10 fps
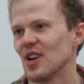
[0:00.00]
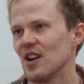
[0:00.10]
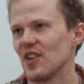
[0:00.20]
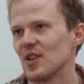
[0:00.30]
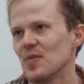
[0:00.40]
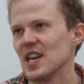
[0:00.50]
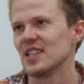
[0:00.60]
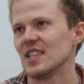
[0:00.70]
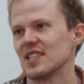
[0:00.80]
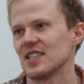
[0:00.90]
kind of like
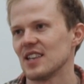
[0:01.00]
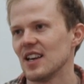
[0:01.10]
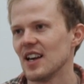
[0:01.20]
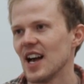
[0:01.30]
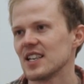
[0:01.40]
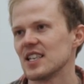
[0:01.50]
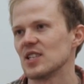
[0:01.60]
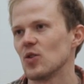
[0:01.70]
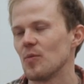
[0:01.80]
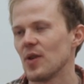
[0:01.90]
make this
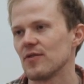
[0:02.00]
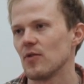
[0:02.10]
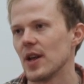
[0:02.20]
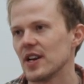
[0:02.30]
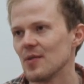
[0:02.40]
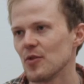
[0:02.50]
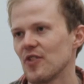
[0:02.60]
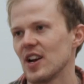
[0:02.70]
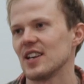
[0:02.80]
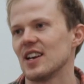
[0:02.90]
access to the platform like
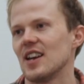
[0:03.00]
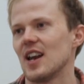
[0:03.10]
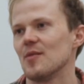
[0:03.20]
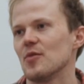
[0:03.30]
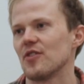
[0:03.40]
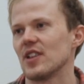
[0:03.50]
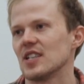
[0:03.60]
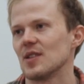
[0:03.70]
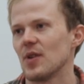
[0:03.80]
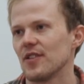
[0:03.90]
democratic and, and
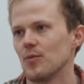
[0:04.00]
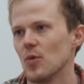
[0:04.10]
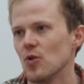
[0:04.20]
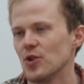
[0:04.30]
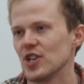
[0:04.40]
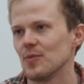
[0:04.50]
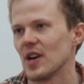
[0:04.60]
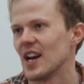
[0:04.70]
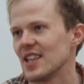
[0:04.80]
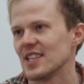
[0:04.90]
democratize the platform
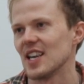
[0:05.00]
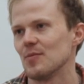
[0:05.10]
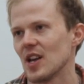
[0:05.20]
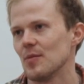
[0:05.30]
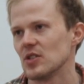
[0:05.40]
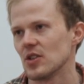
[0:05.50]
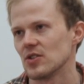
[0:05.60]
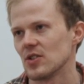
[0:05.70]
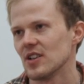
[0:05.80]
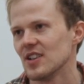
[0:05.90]
ownership and at the same time it's
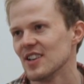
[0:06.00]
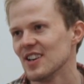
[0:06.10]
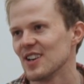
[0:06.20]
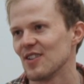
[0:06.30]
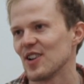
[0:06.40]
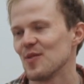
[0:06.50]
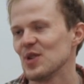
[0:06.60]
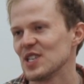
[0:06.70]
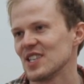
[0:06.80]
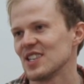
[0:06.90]
also kind of like a
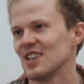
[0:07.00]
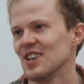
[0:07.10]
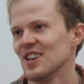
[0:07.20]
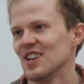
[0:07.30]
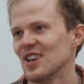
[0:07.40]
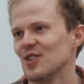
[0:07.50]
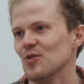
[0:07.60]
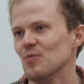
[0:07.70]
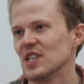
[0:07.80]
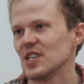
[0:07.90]
business
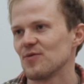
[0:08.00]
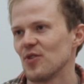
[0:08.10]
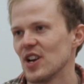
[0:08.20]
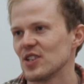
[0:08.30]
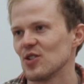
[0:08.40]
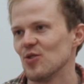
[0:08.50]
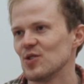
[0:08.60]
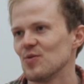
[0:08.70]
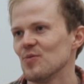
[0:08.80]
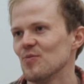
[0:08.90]
good business for us so
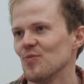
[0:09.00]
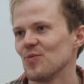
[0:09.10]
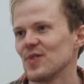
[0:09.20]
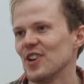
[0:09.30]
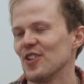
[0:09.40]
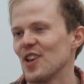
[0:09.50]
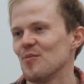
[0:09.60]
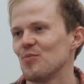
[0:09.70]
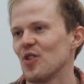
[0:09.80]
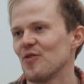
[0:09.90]
it's here
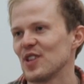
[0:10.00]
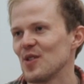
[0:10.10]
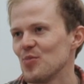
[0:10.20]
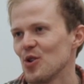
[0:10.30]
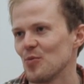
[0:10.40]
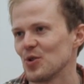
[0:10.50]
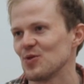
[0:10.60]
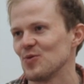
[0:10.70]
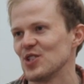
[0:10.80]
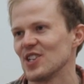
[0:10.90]
the profit and
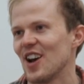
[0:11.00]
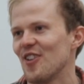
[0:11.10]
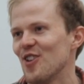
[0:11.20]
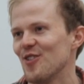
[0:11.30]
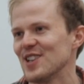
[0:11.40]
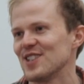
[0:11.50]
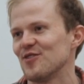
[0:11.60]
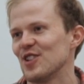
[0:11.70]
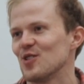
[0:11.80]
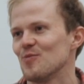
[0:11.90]
purpose which are always
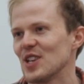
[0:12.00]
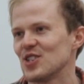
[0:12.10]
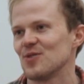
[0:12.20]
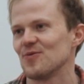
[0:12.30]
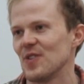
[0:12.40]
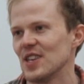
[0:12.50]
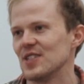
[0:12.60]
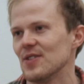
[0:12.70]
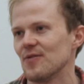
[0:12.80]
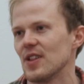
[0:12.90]
tricky to match
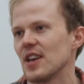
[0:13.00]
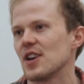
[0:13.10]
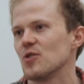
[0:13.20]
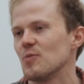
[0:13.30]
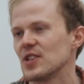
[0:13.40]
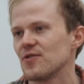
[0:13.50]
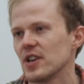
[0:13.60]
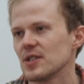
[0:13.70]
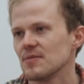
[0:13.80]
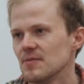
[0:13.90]
it, it felt like a good match
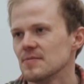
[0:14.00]
for us